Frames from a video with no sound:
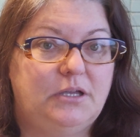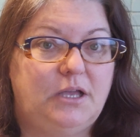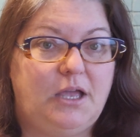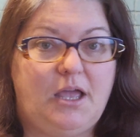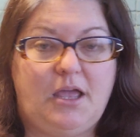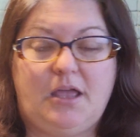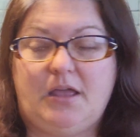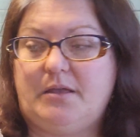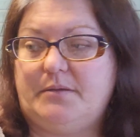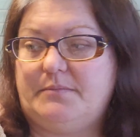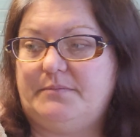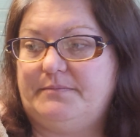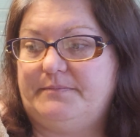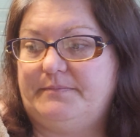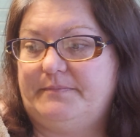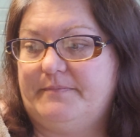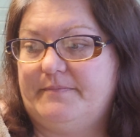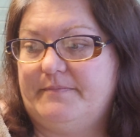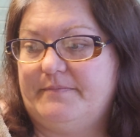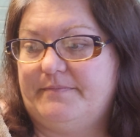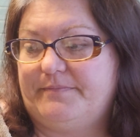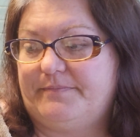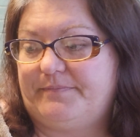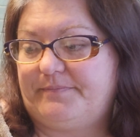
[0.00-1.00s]

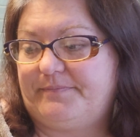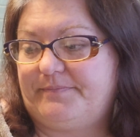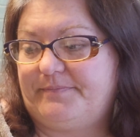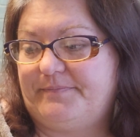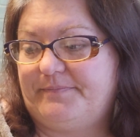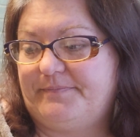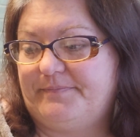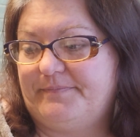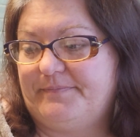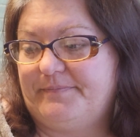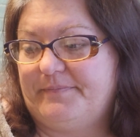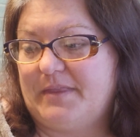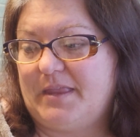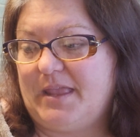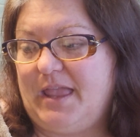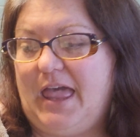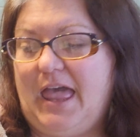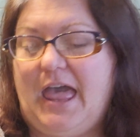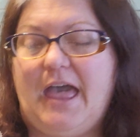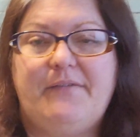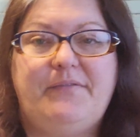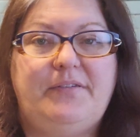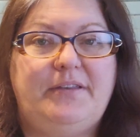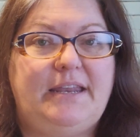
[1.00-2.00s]

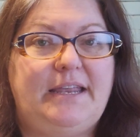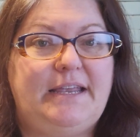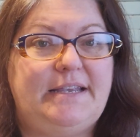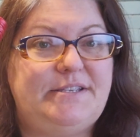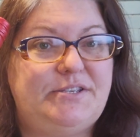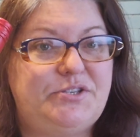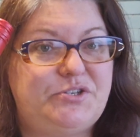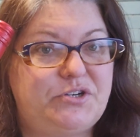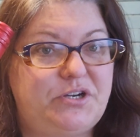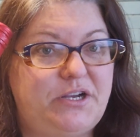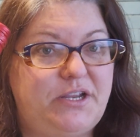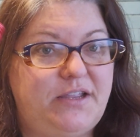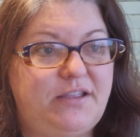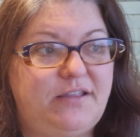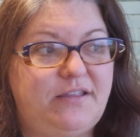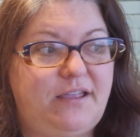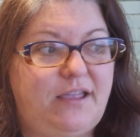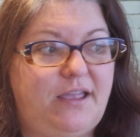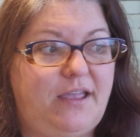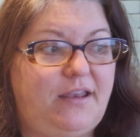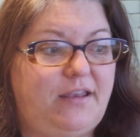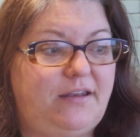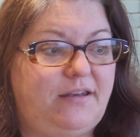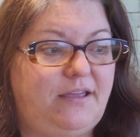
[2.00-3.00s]
have a nice drink,
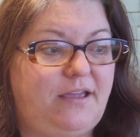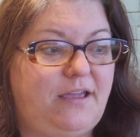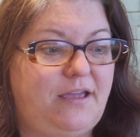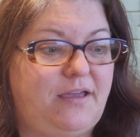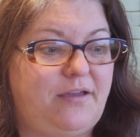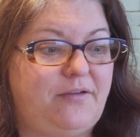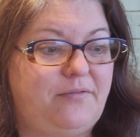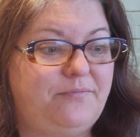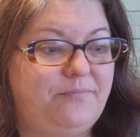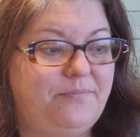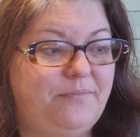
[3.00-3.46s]
and I